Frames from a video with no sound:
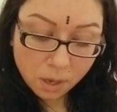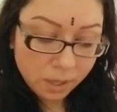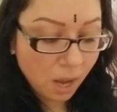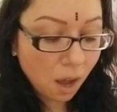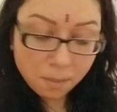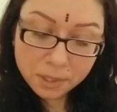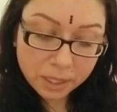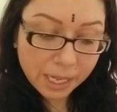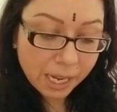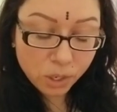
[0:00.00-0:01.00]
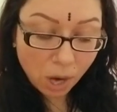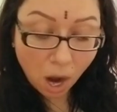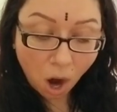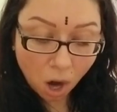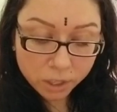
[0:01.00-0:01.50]
Yep. See, you got
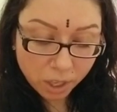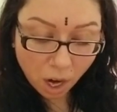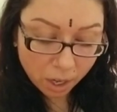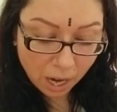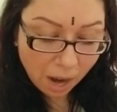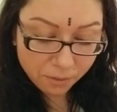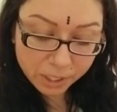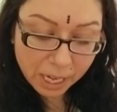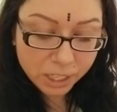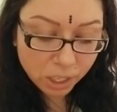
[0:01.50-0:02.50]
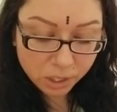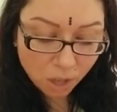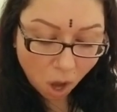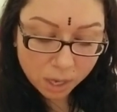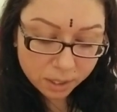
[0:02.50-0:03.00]
heart-to-heart conversations.
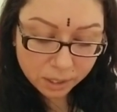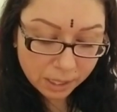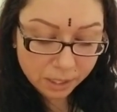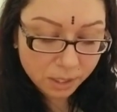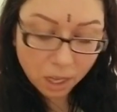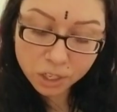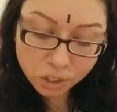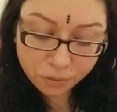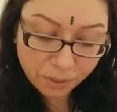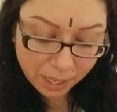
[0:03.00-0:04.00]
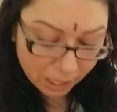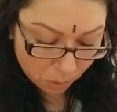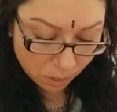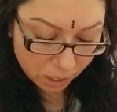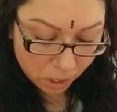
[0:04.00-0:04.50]
Honestly, discuss your feelings
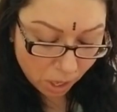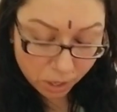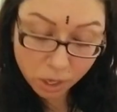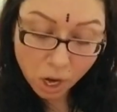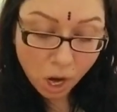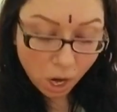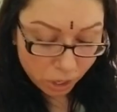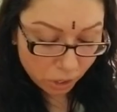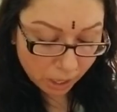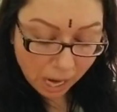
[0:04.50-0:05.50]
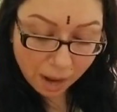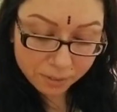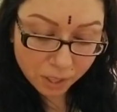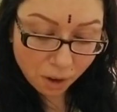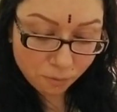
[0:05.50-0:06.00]
with each other. You're going to have
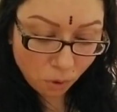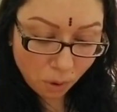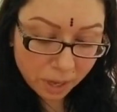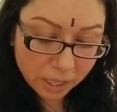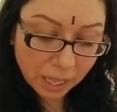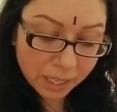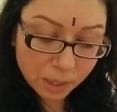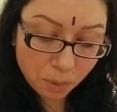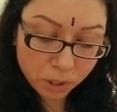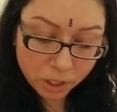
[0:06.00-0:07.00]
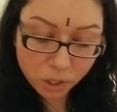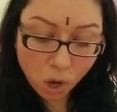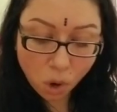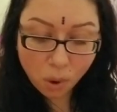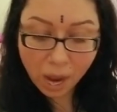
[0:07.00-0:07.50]
to come forward and let this person
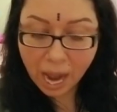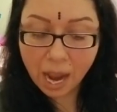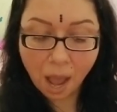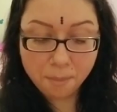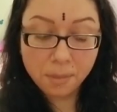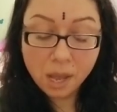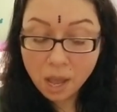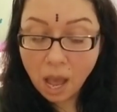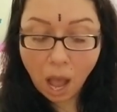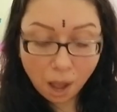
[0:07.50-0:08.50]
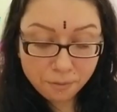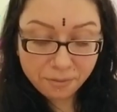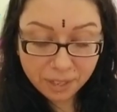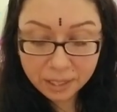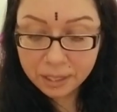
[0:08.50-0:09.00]
know, hey, I'm
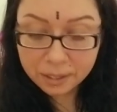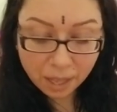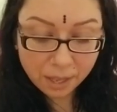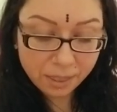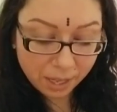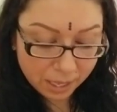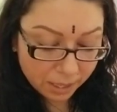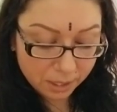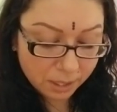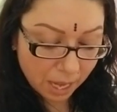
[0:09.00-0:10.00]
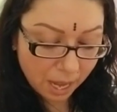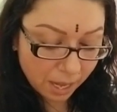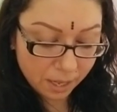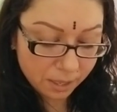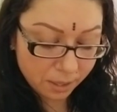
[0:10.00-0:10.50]
feeling like this.
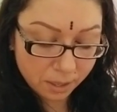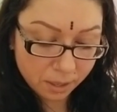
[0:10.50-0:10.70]
And,